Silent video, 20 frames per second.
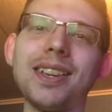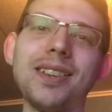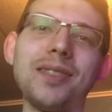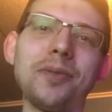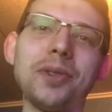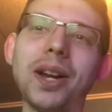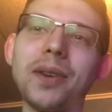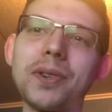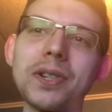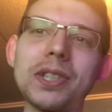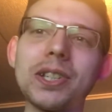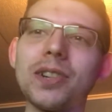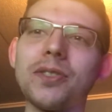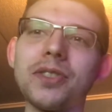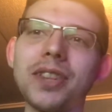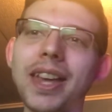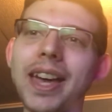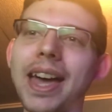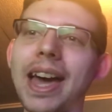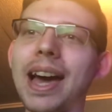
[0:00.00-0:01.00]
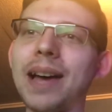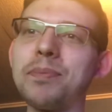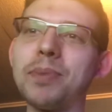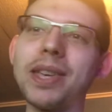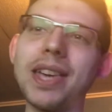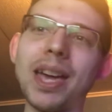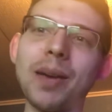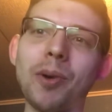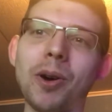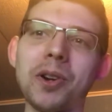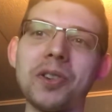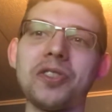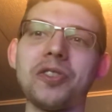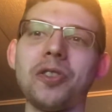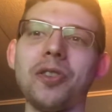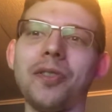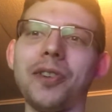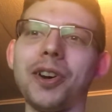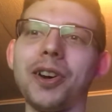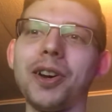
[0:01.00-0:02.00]
whatever server they had became our
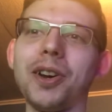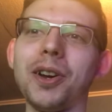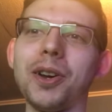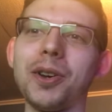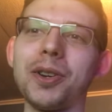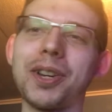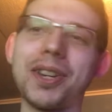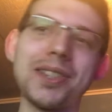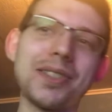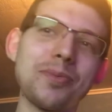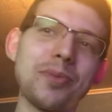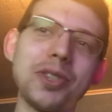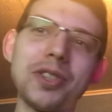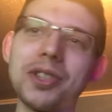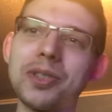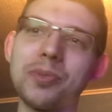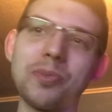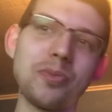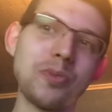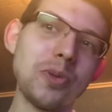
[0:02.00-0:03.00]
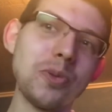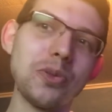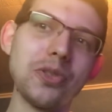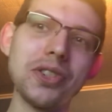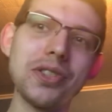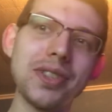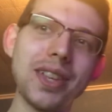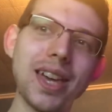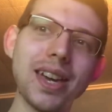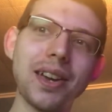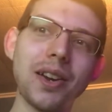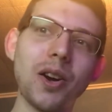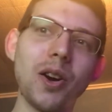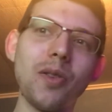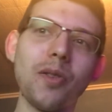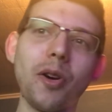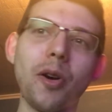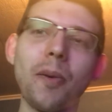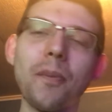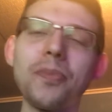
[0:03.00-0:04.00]
server, because we would just take it
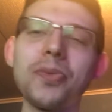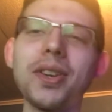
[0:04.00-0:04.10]
over.